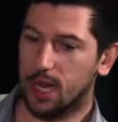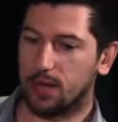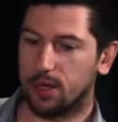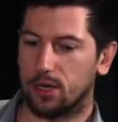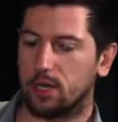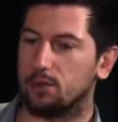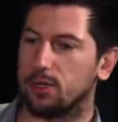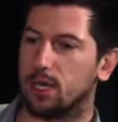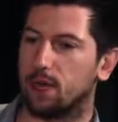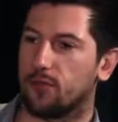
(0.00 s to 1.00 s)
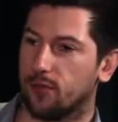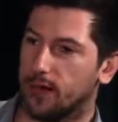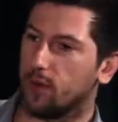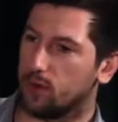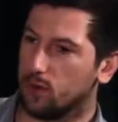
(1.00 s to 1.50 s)
they're a little bit
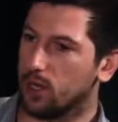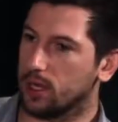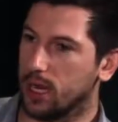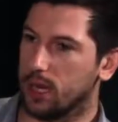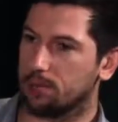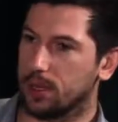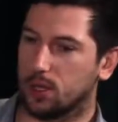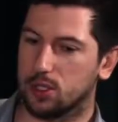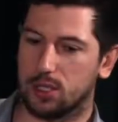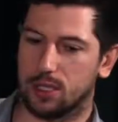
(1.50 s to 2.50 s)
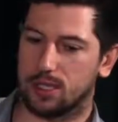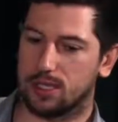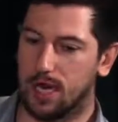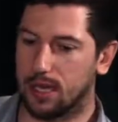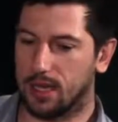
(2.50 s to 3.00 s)
afraid of doing that because it's
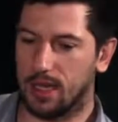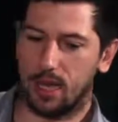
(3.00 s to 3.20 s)
not,